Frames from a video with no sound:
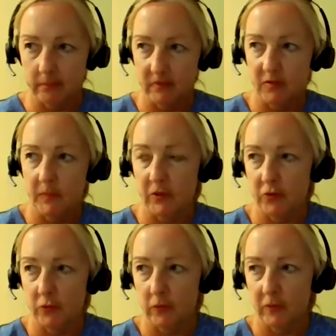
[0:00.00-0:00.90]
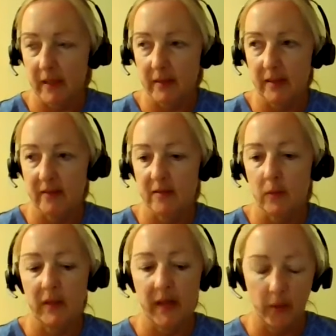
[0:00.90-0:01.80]
spiritual techniques that
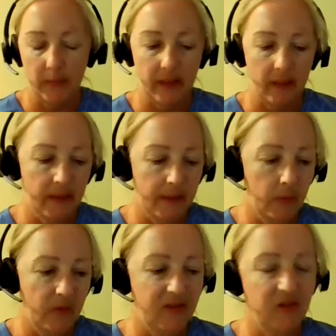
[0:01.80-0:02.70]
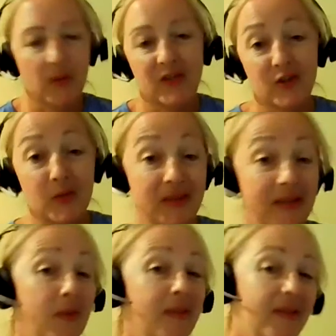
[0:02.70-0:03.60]
would help me with situations. But
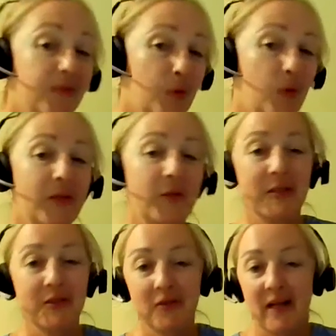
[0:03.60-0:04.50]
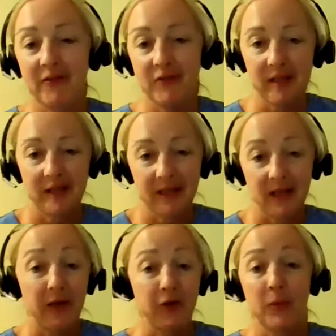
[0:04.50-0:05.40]
then when things are going good in your life, you kind of,
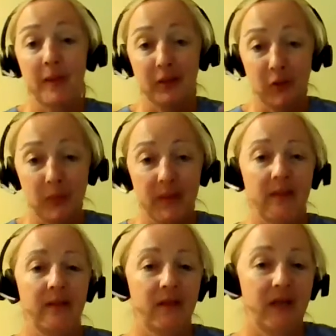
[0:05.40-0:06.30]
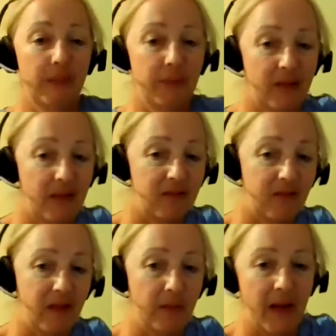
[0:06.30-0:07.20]
I don't know about you, but you kind of put that
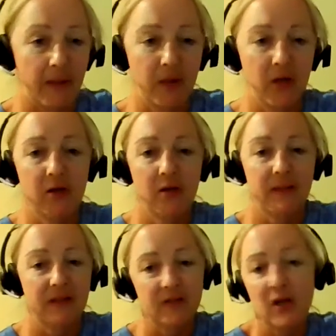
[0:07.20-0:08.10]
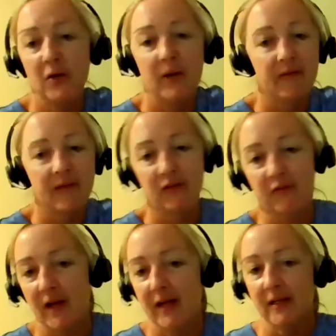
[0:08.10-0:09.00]
stuff on the back burner because, oh, everything's
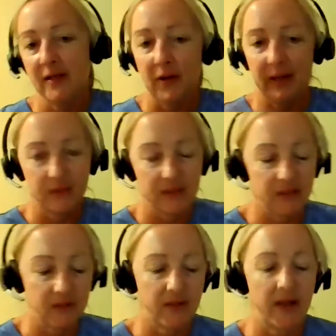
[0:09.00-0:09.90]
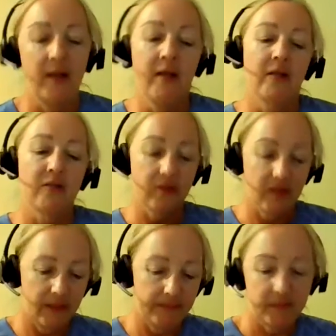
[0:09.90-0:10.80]
fine. I don't need to do that. So
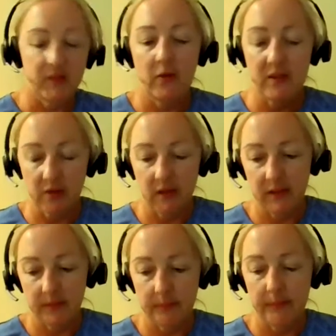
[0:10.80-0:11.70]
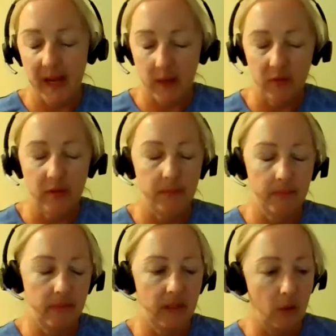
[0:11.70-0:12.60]
I started back with,
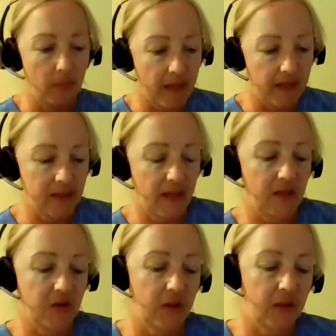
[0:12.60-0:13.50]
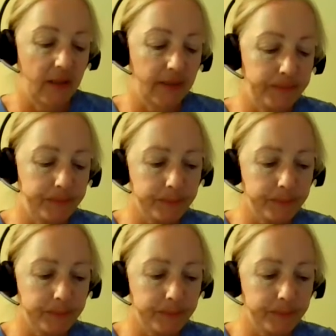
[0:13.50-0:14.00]
meditation and